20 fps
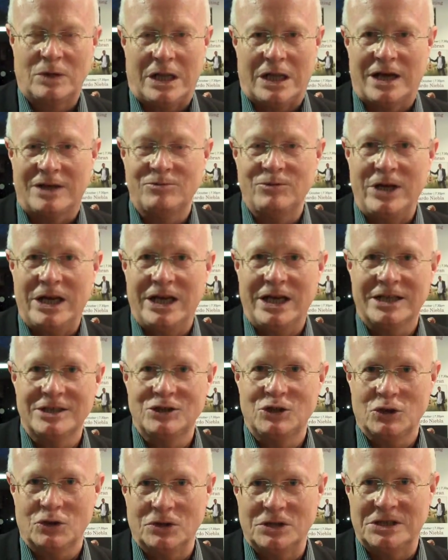Well, I really
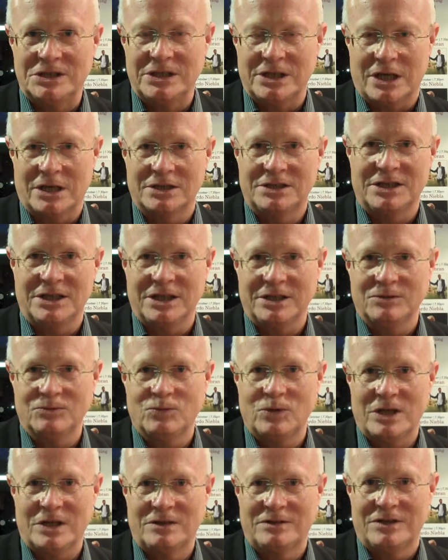enjoyed
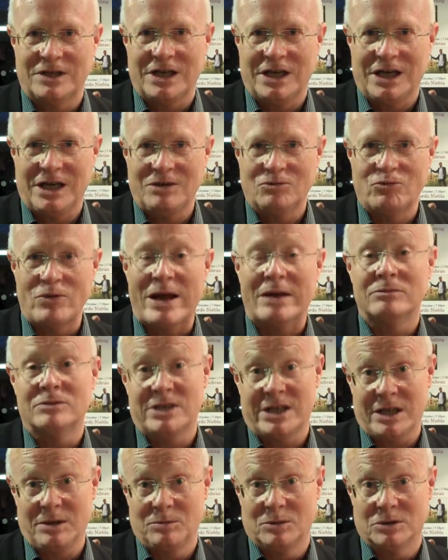starting with the
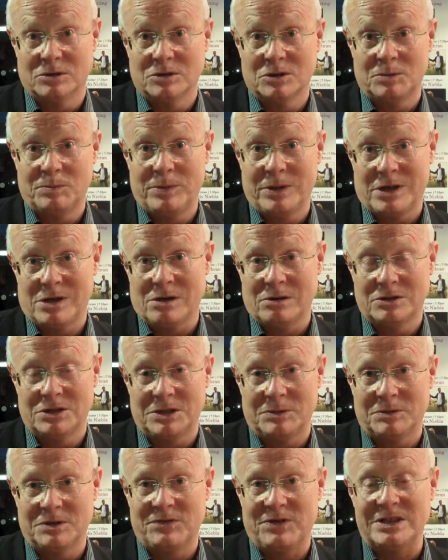round tables
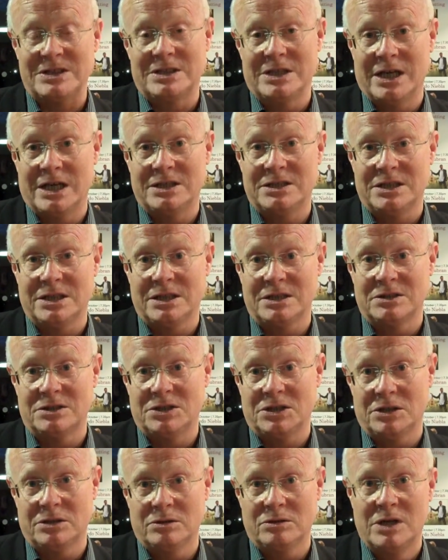because it was fascinating
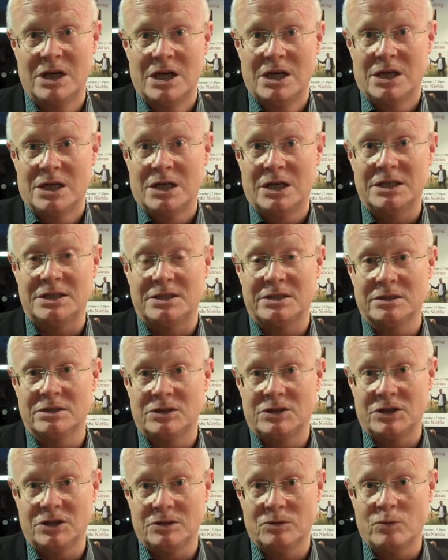to
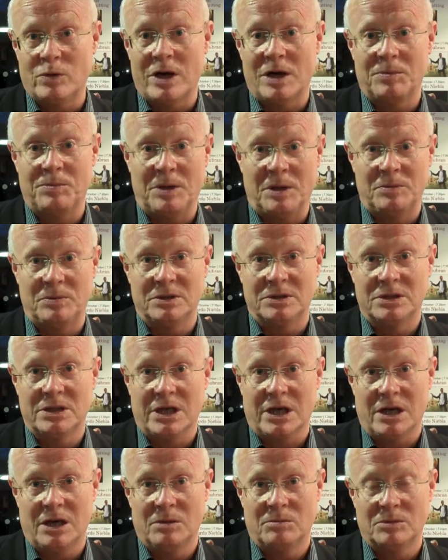listen to why people
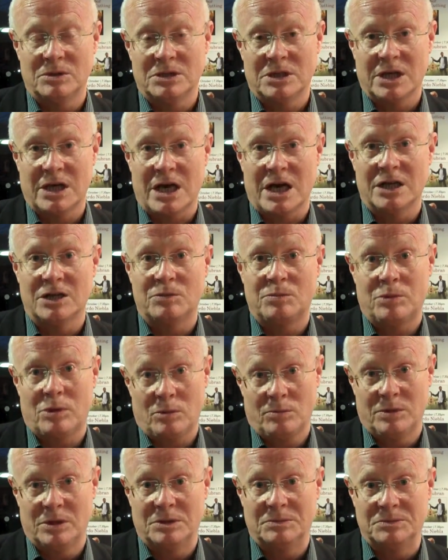had come and the kind of
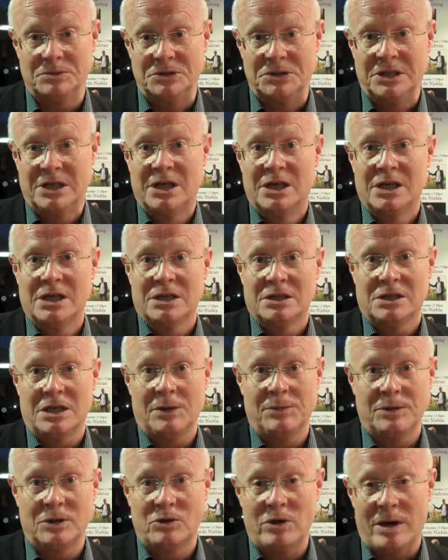problems
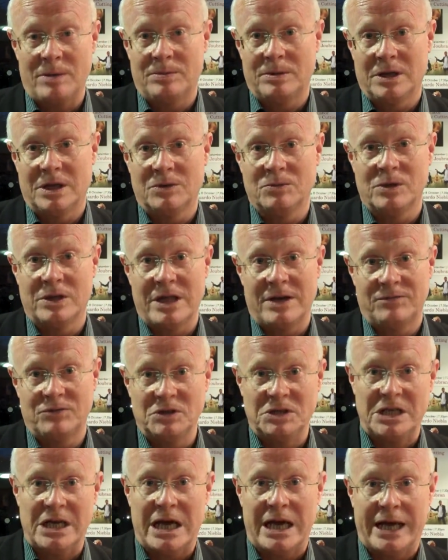they were grappling with
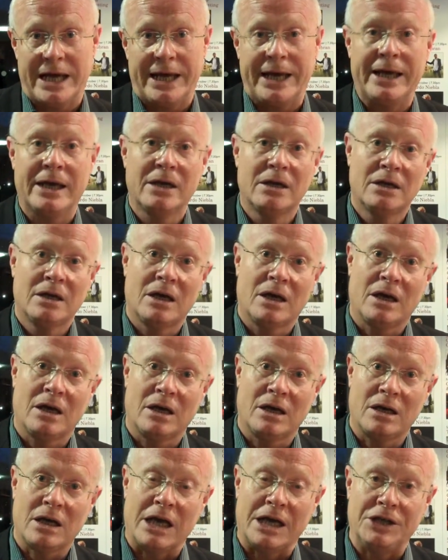every day
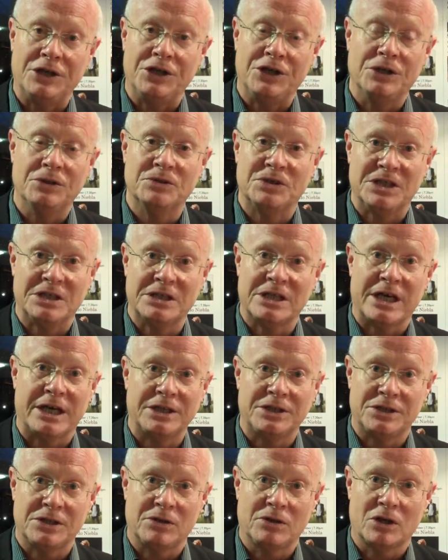in using
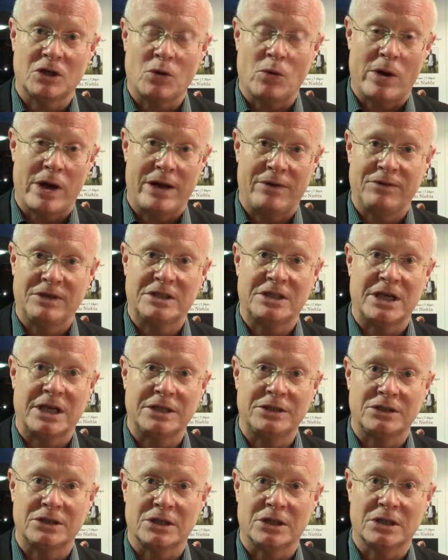data, acquiring
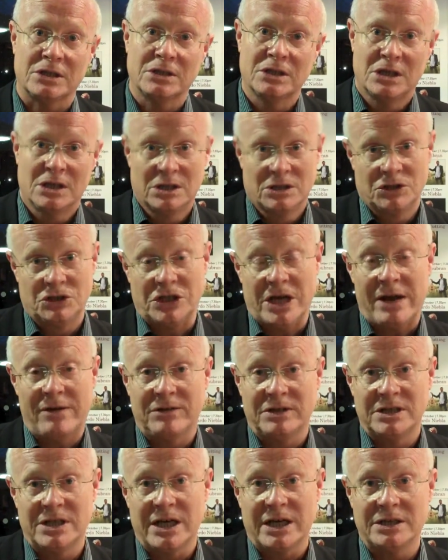data,
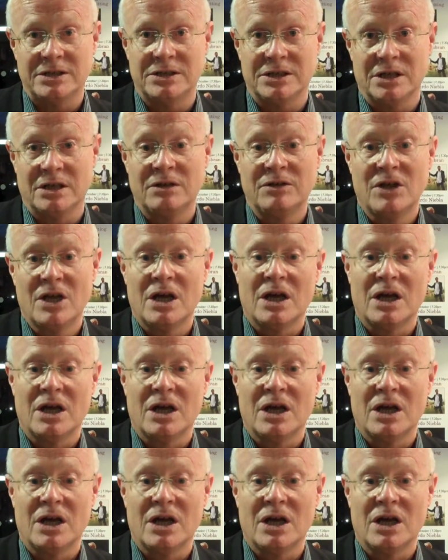sharing data.